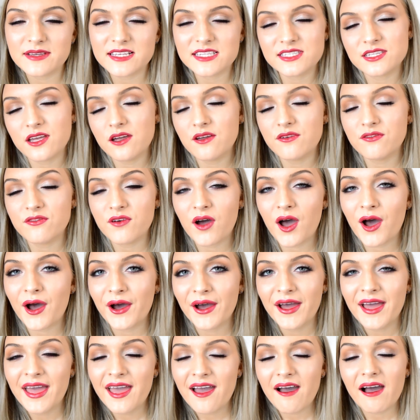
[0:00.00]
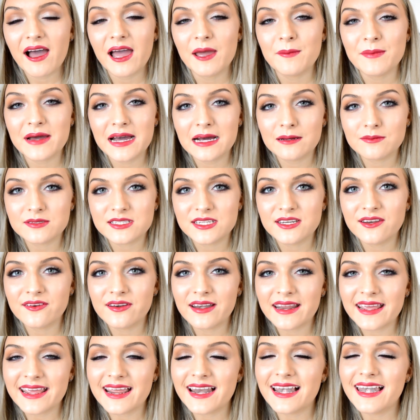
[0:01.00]
but so far I'm
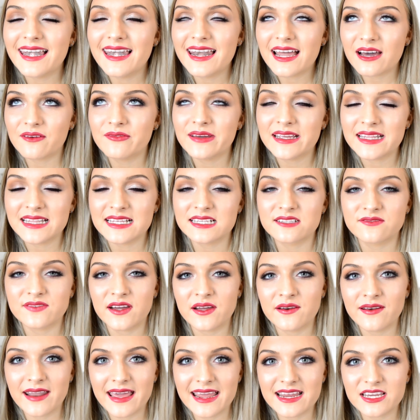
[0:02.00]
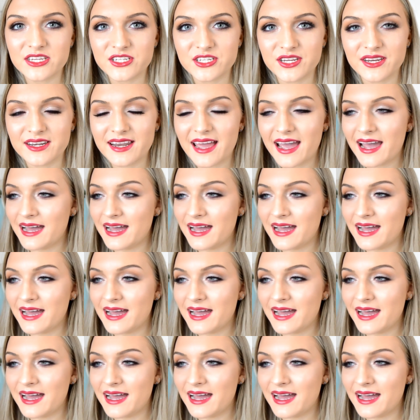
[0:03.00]
absolutely loving this foundation,